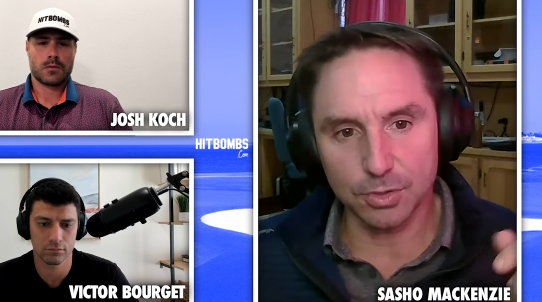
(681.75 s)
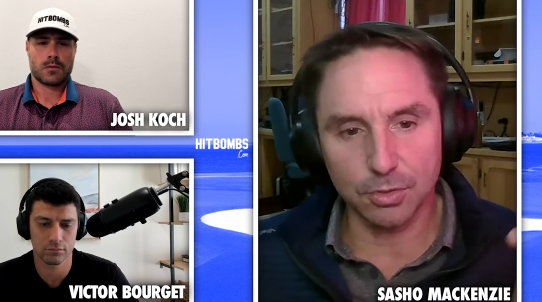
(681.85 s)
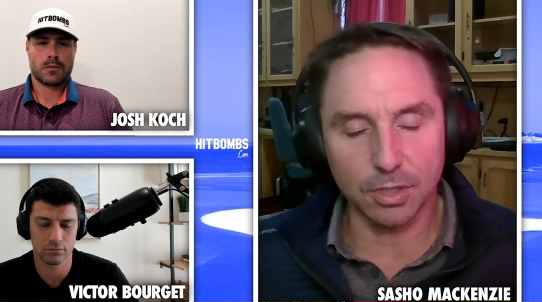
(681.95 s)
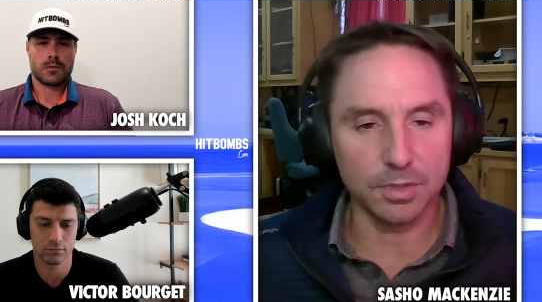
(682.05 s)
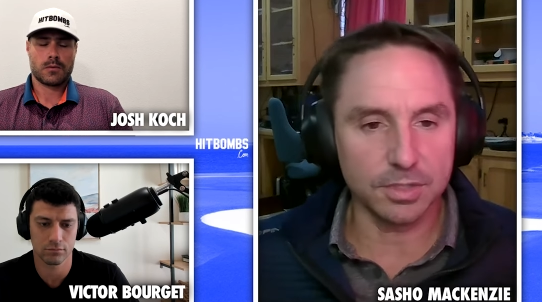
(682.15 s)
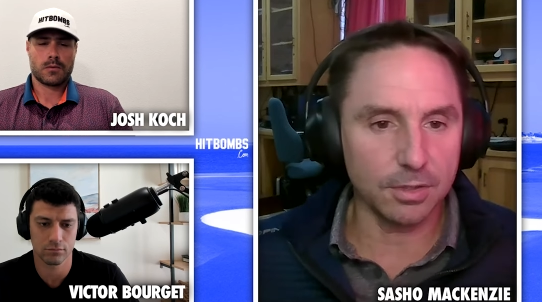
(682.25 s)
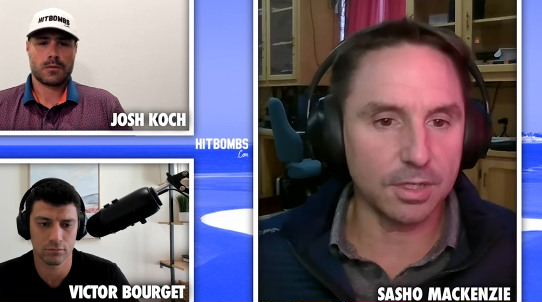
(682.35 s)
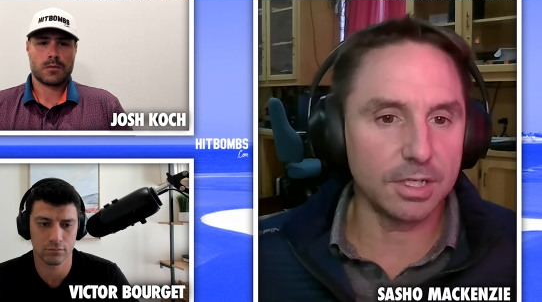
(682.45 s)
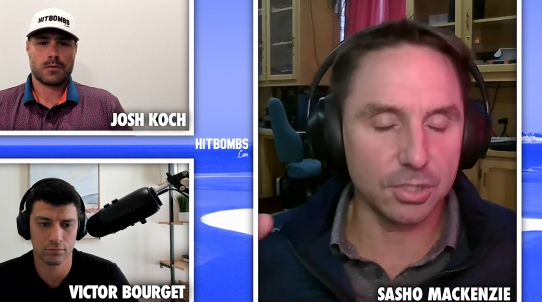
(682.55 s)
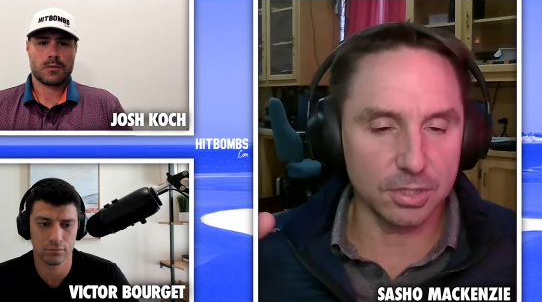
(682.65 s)
Speaker 1: was struggling with this
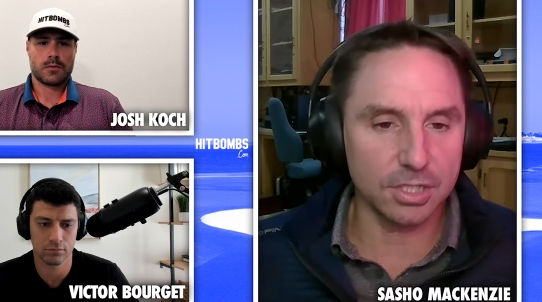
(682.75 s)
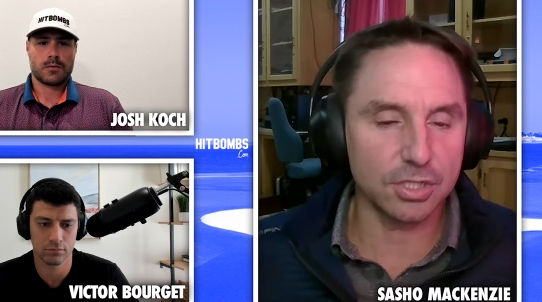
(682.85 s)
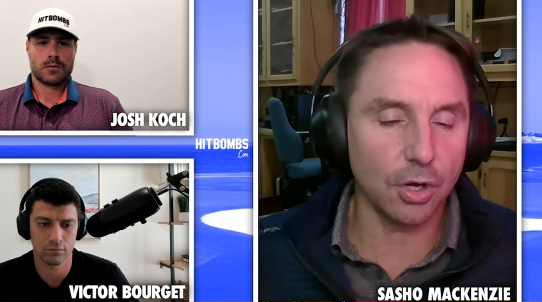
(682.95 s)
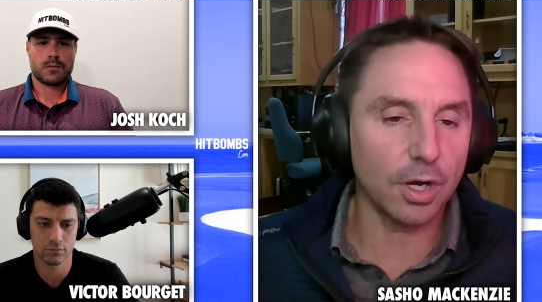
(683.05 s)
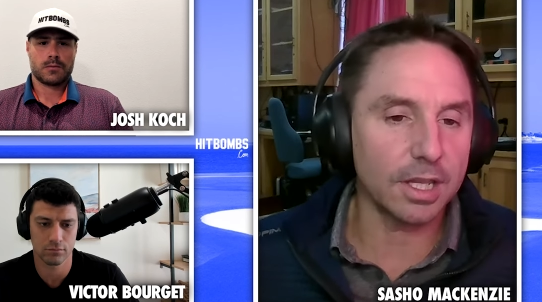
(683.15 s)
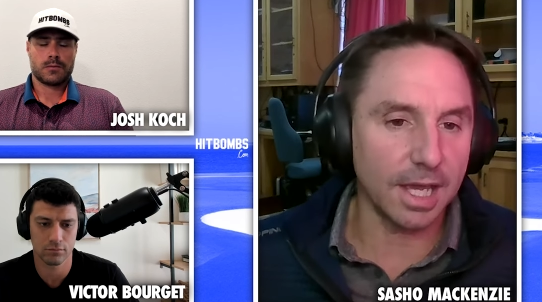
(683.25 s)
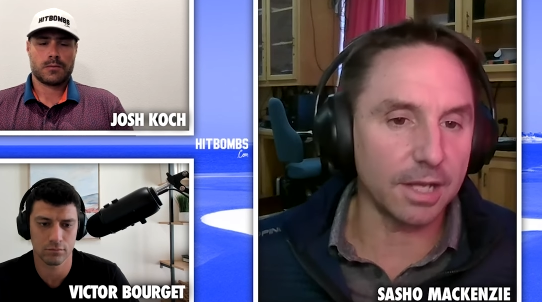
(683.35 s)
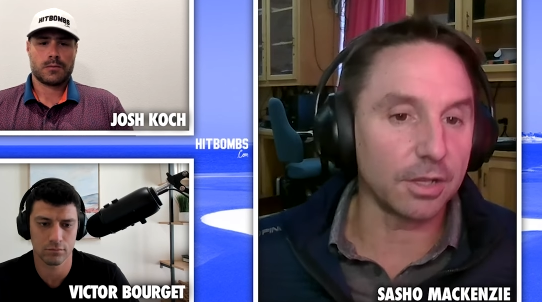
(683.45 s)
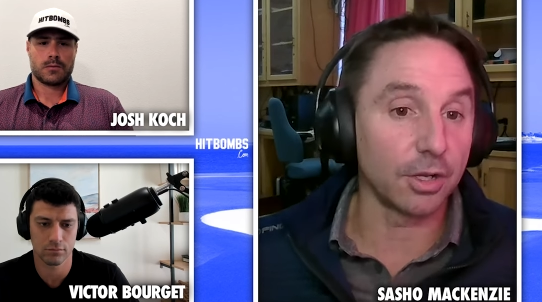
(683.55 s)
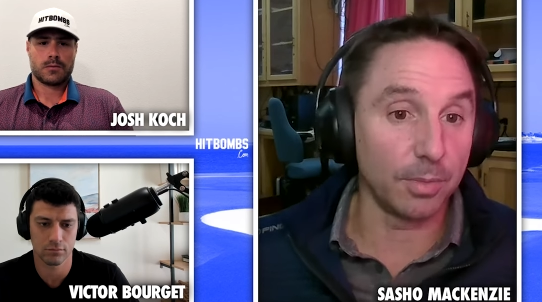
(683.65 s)
other condition. Let's target
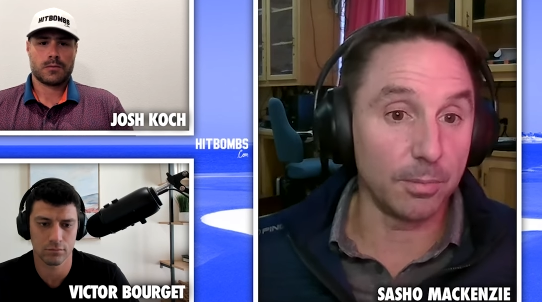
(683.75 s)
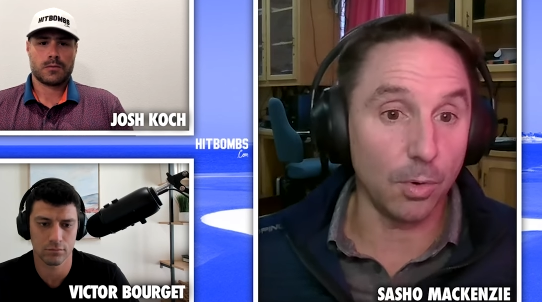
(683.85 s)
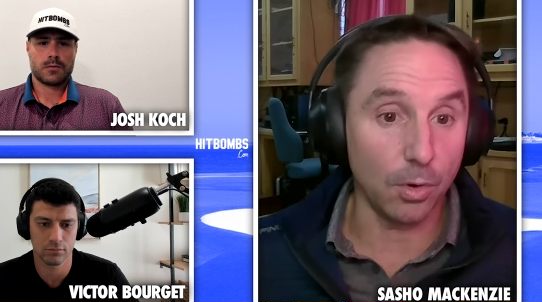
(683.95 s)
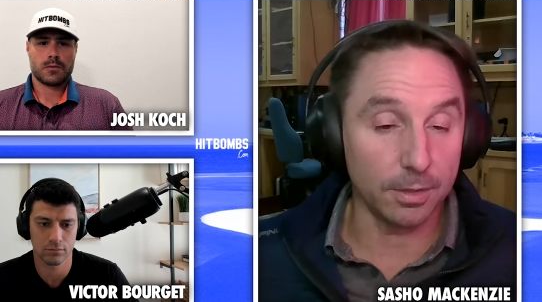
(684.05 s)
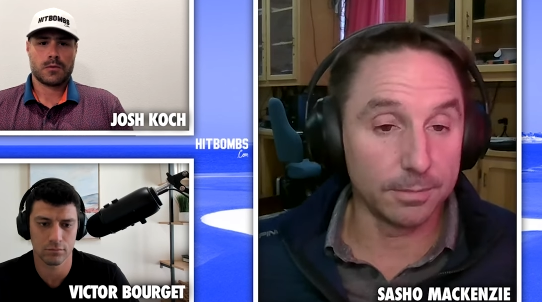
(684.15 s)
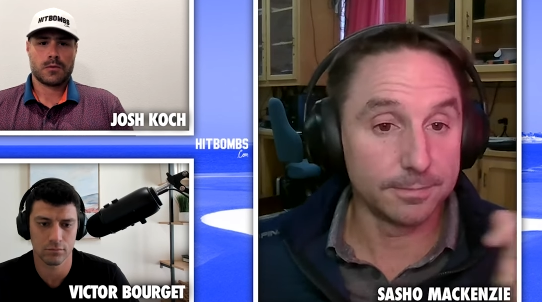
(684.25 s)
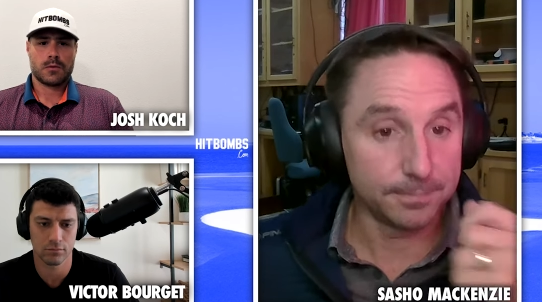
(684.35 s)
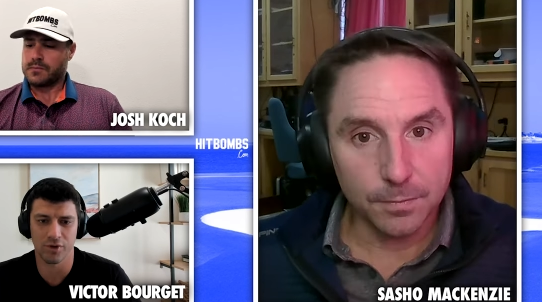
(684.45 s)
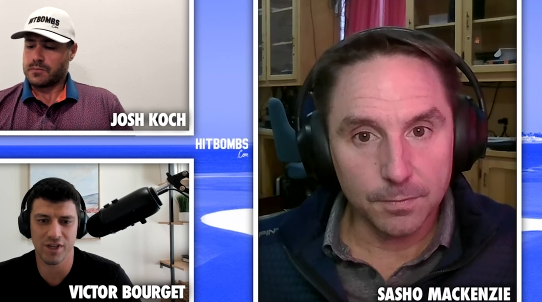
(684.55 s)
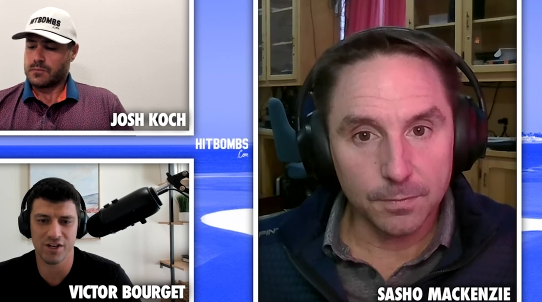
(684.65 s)
that a little bit more.
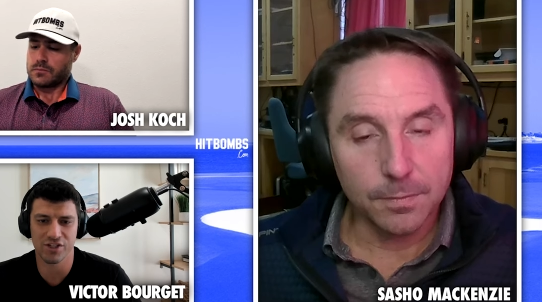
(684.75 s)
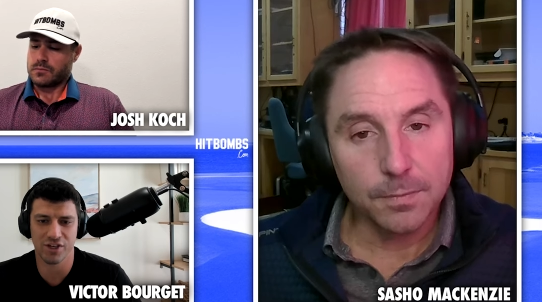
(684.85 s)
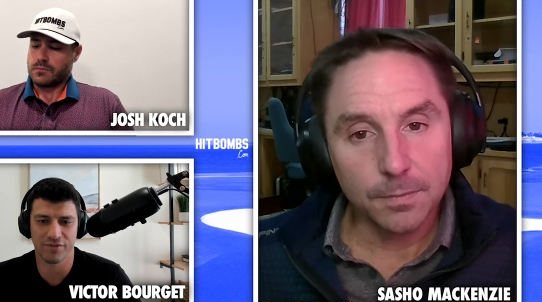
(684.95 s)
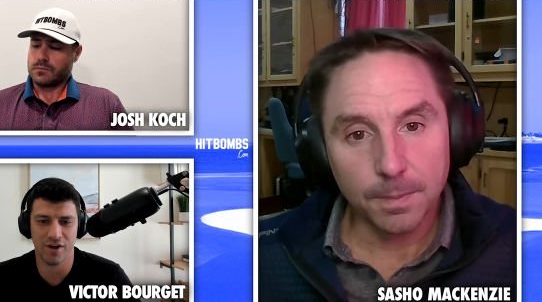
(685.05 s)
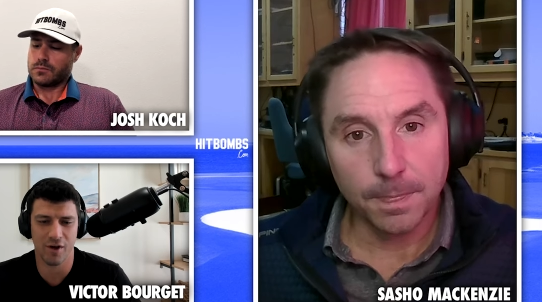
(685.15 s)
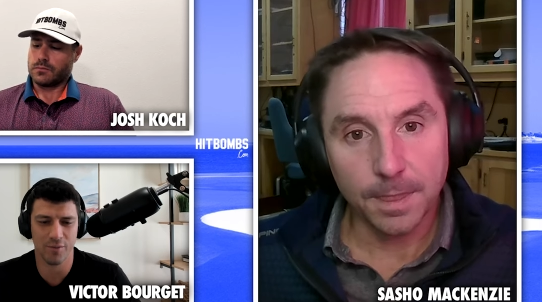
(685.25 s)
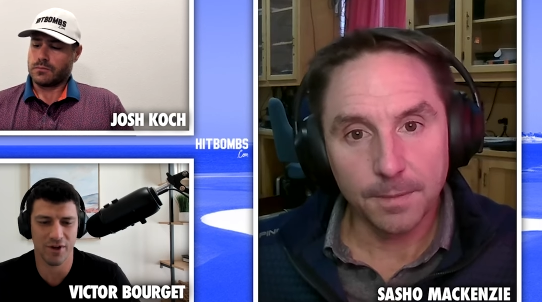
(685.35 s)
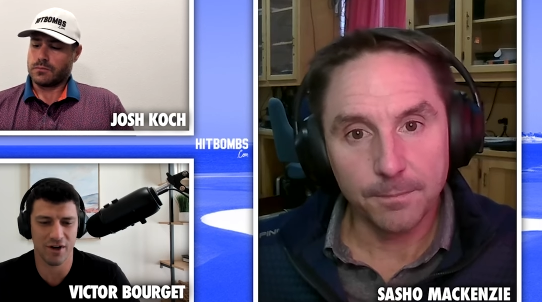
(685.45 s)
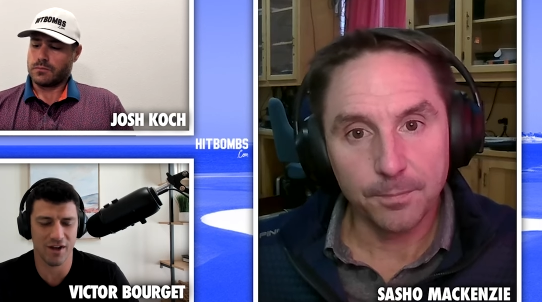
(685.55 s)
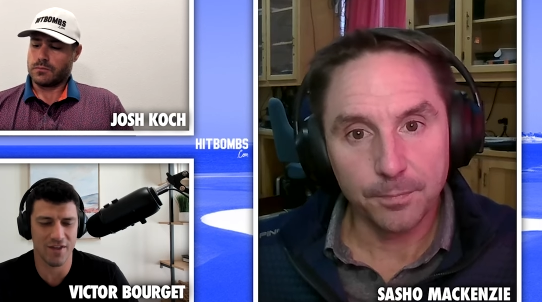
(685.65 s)
Speaker 2: Yeah, just a follow up
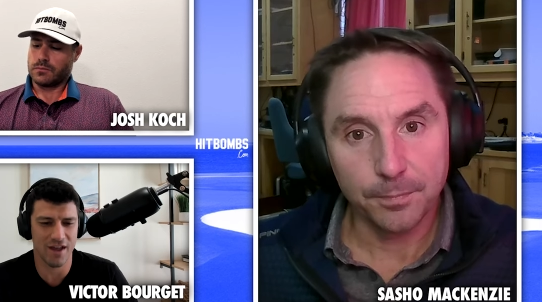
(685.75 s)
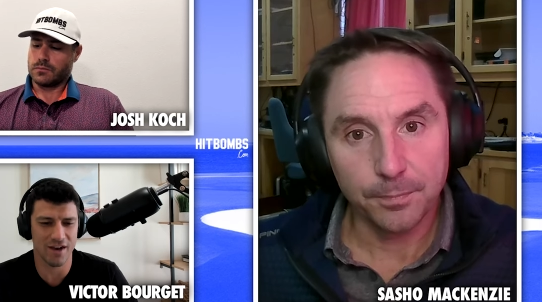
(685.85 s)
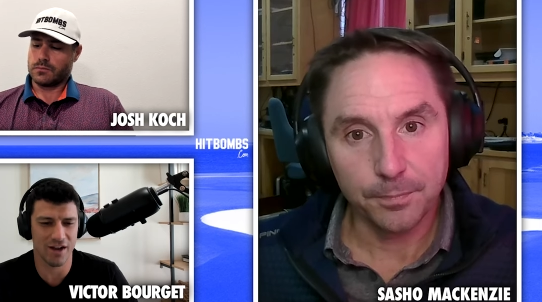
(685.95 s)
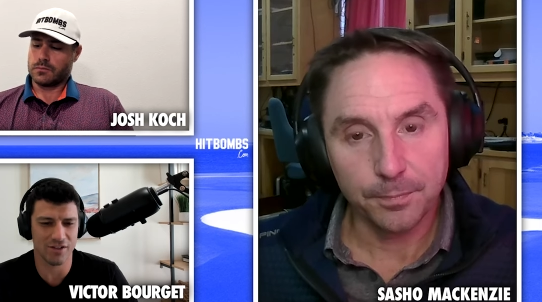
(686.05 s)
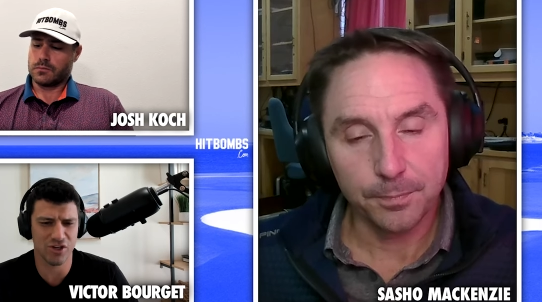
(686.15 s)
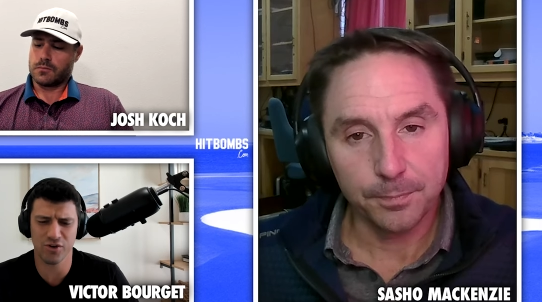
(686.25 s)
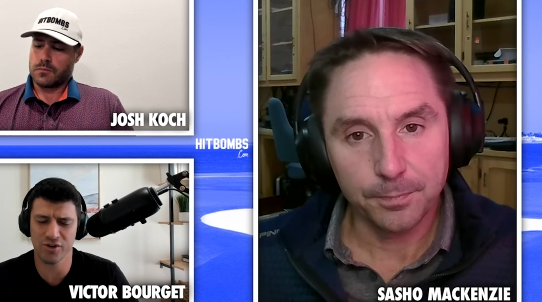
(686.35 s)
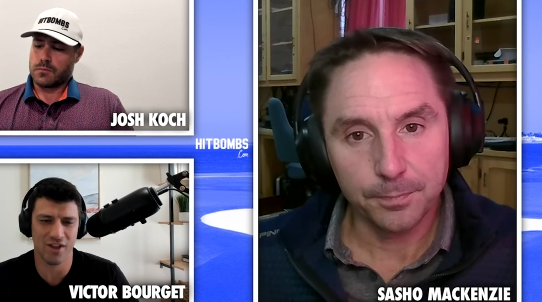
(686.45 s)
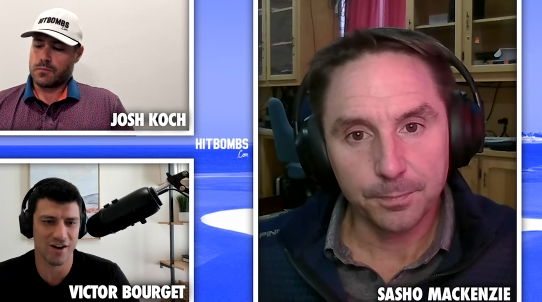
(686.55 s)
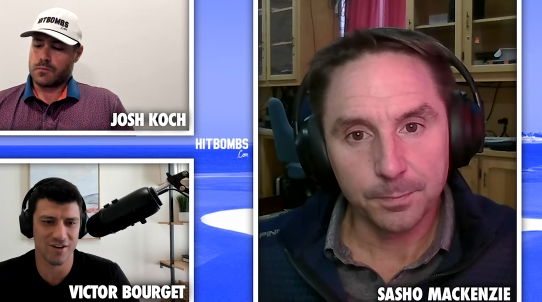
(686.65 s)
there on that. Uh, so you're
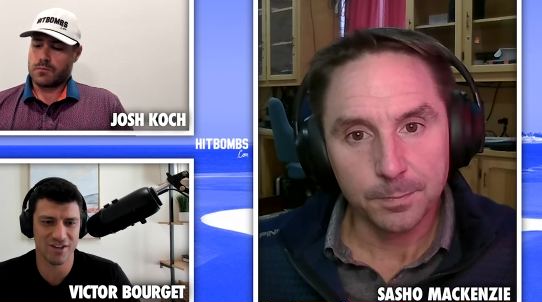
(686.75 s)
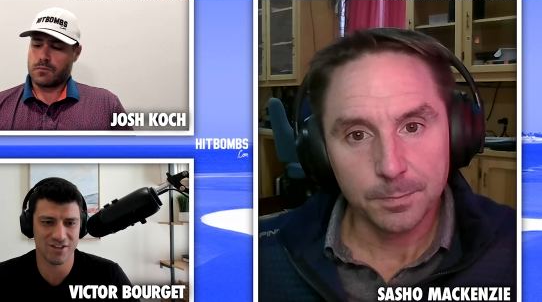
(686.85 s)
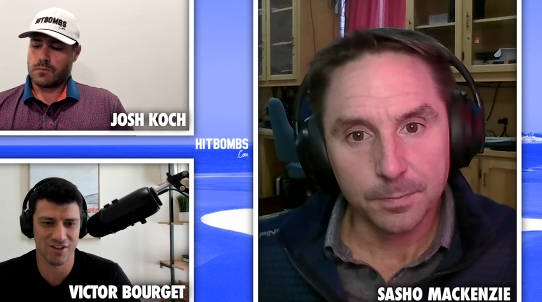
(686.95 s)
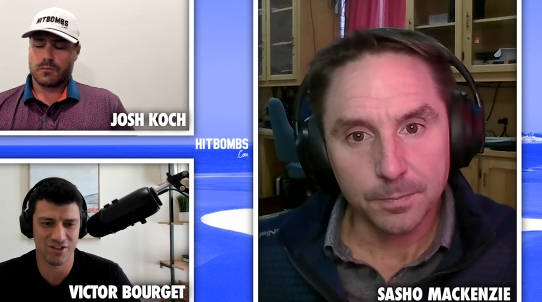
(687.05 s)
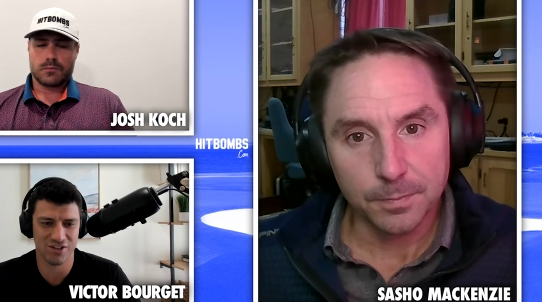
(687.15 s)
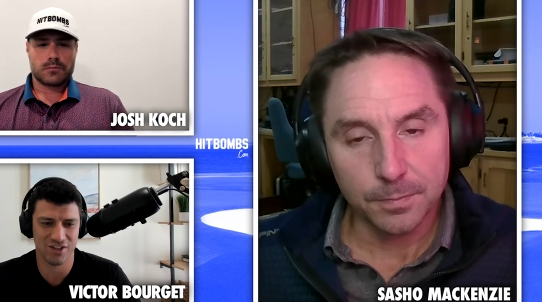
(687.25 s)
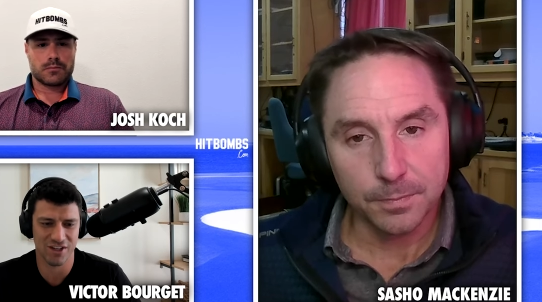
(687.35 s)
doing a lot of research